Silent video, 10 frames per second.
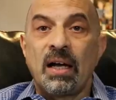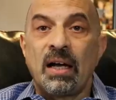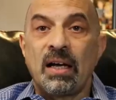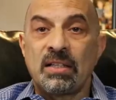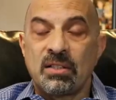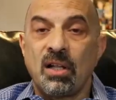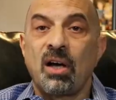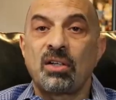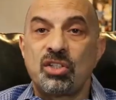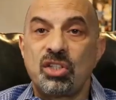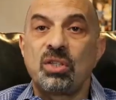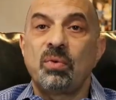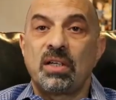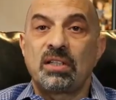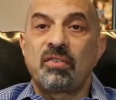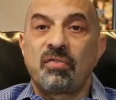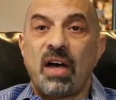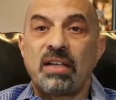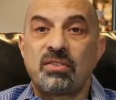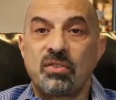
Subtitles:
as long as she wanted to fight.